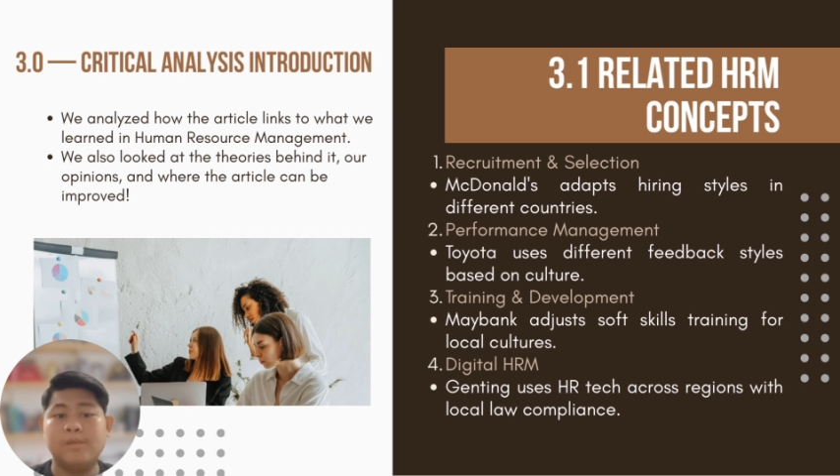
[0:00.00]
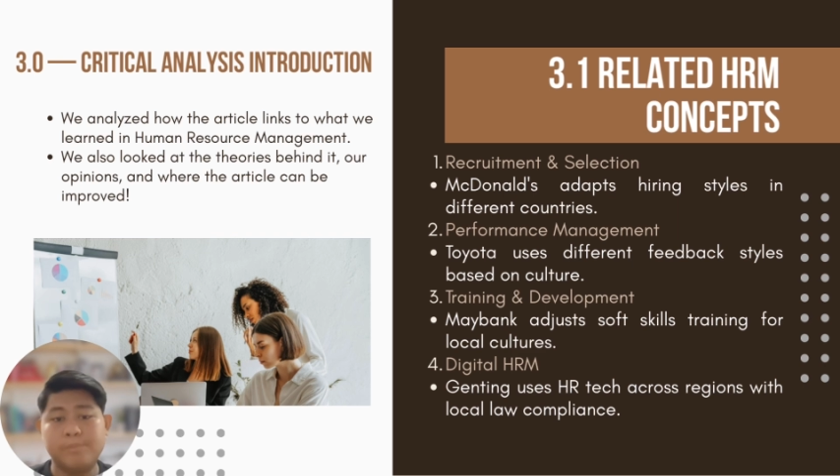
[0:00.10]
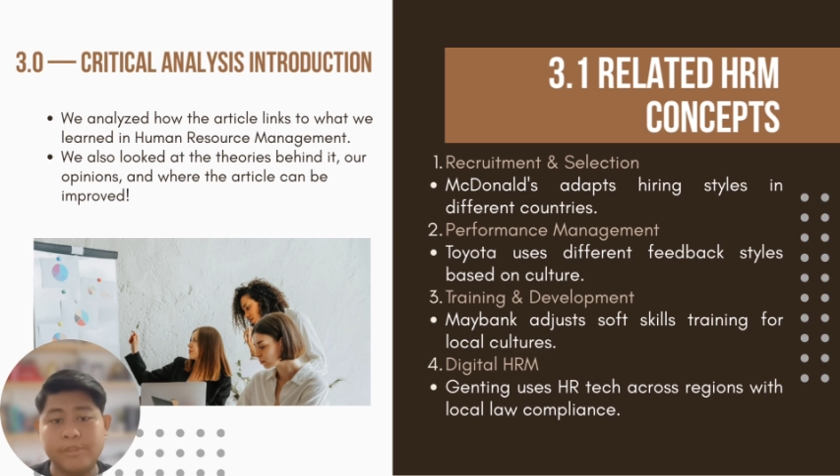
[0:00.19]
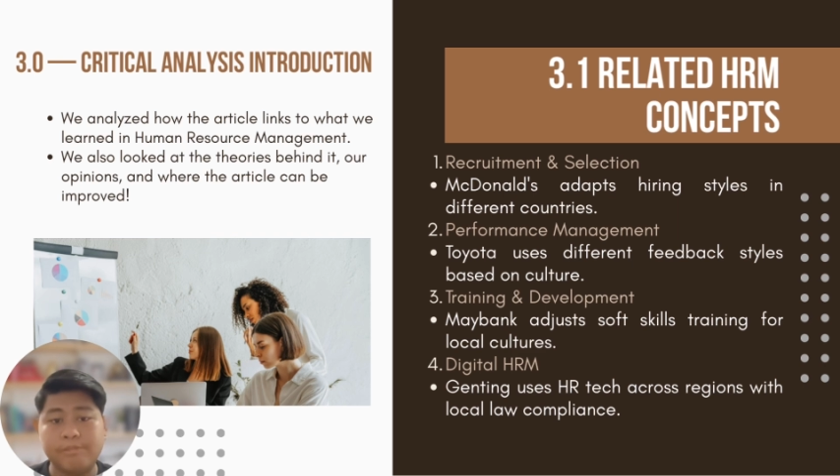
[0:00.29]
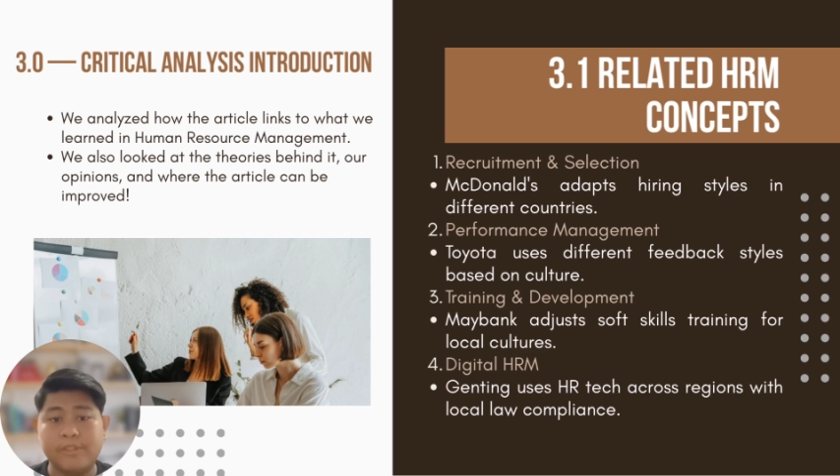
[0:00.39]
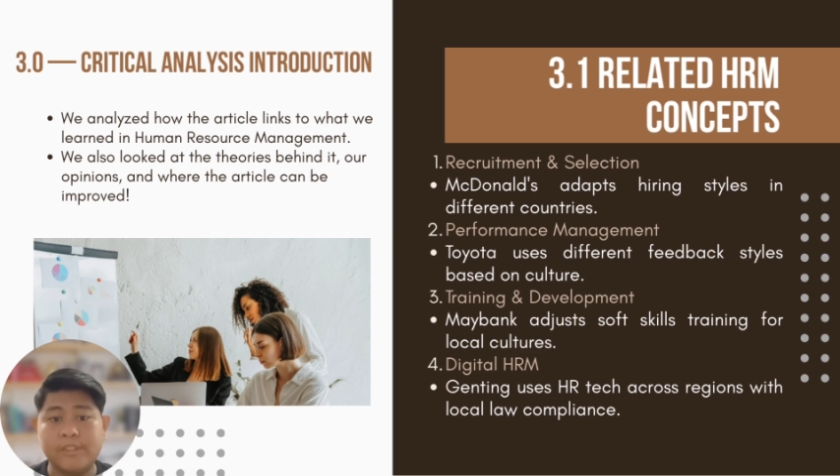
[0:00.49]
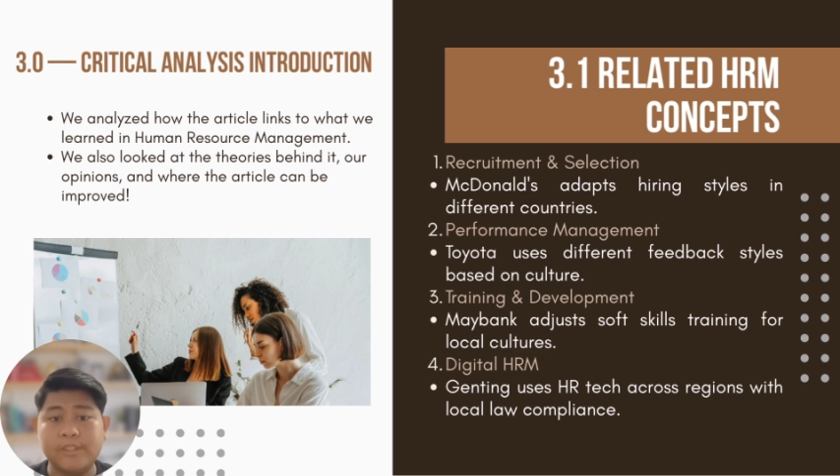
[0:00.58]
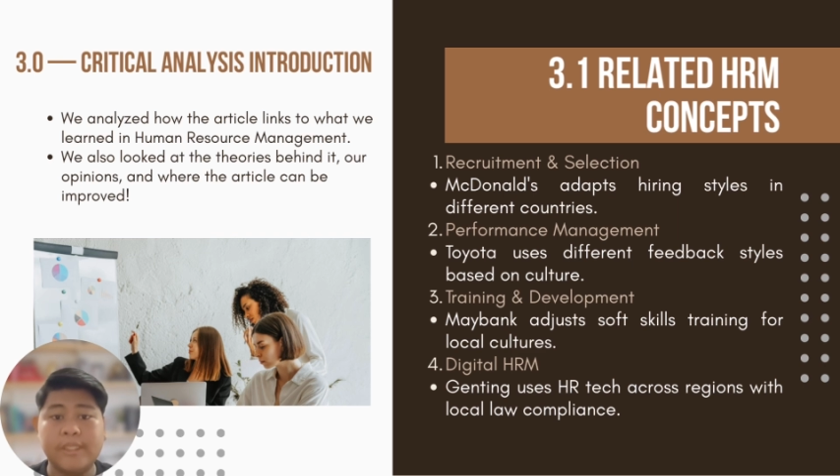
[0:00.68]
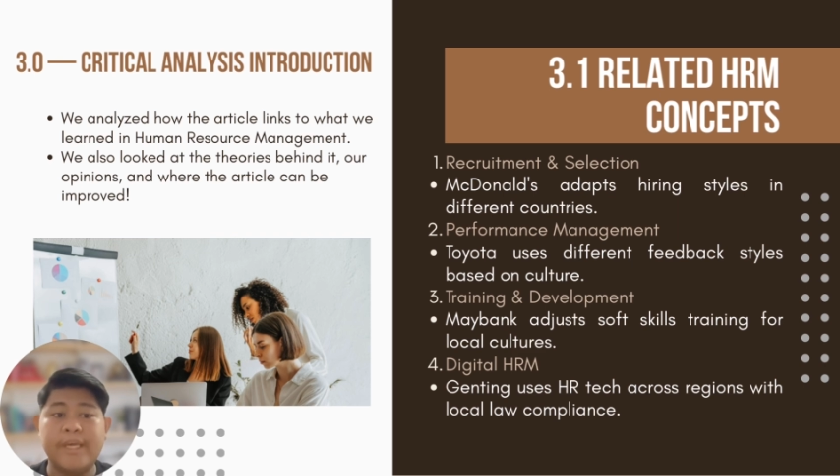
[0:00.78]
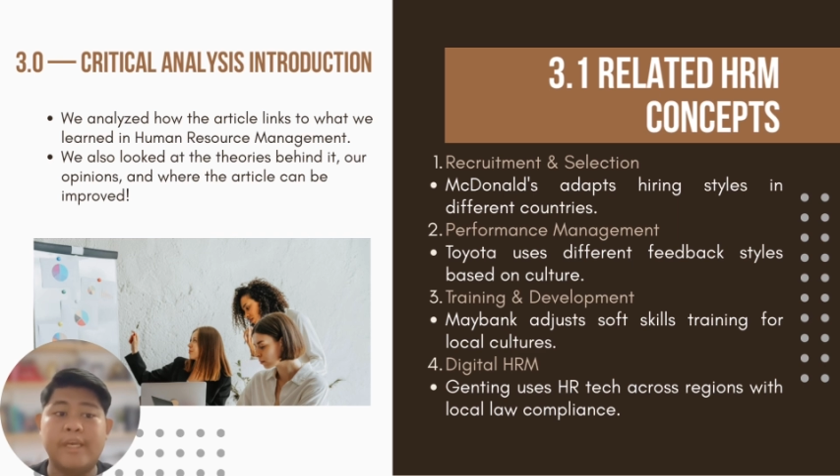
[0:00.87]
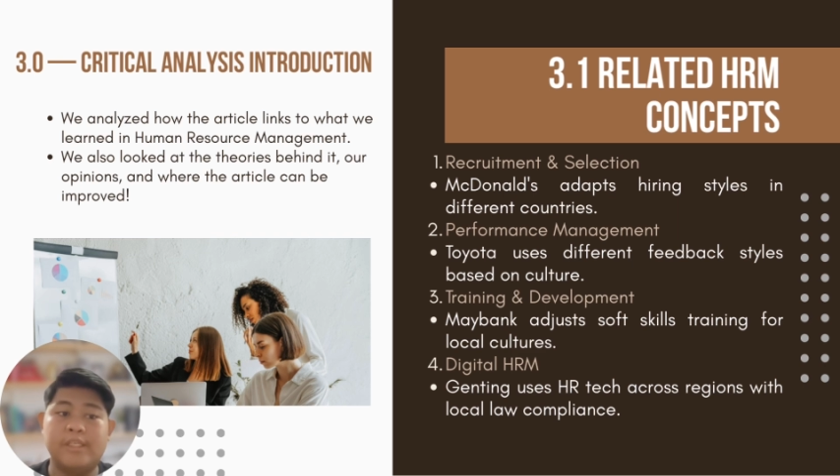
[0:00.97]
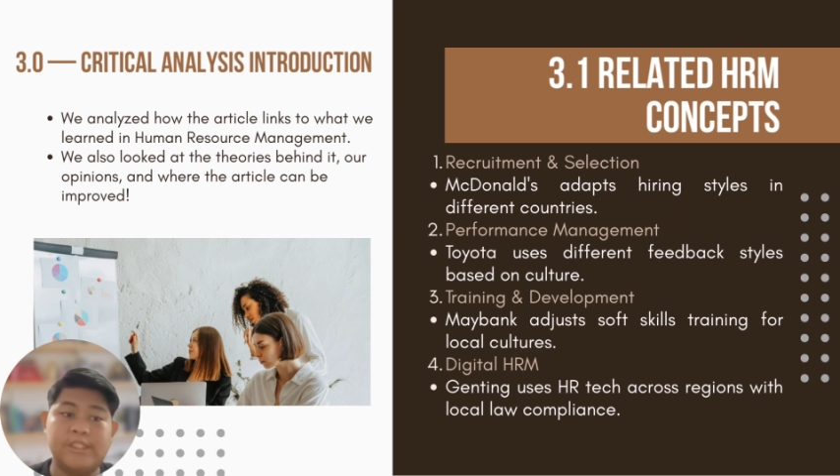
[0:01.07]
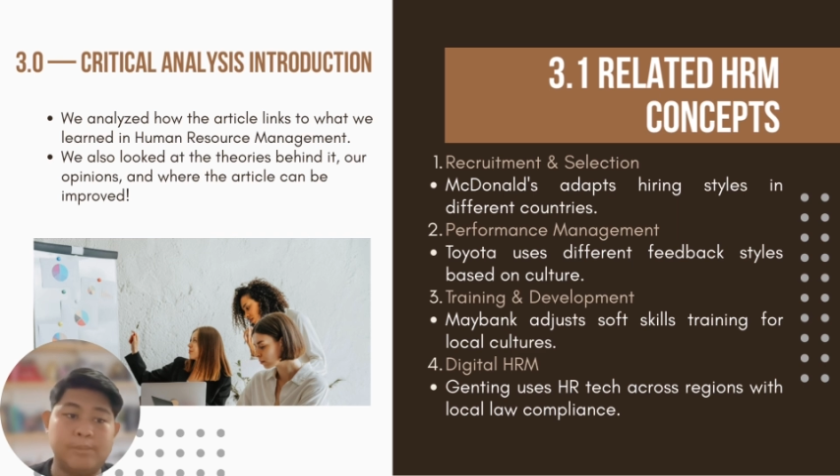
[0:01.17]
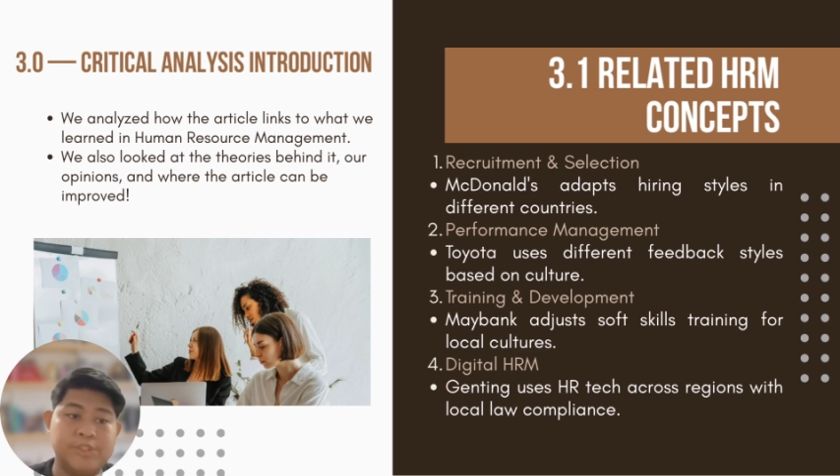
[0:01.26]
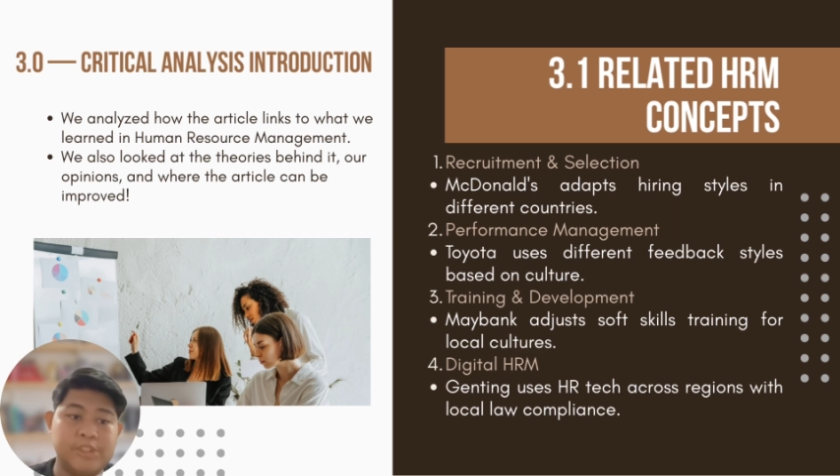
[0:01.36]
preference and
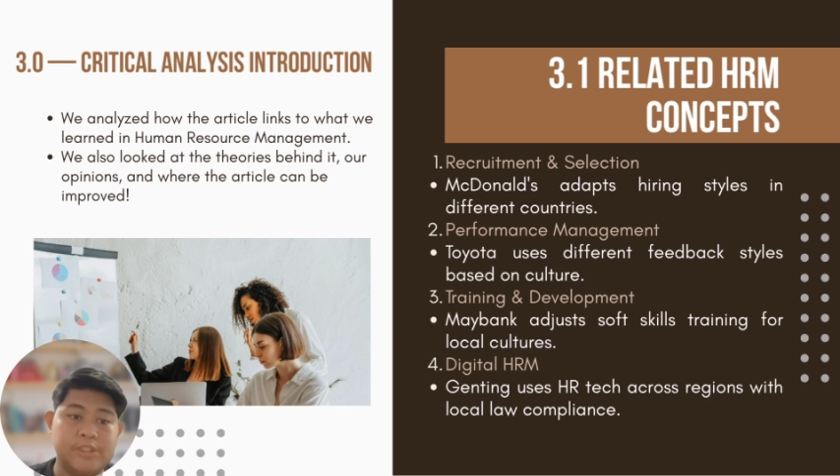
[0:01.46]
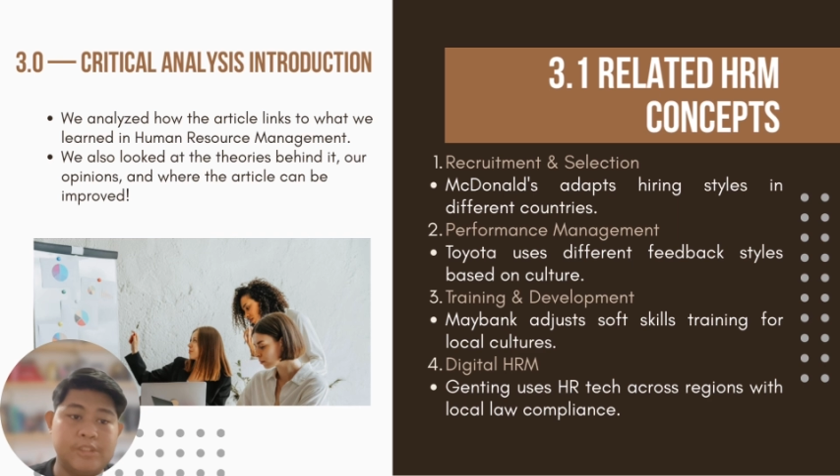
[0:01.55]
exception.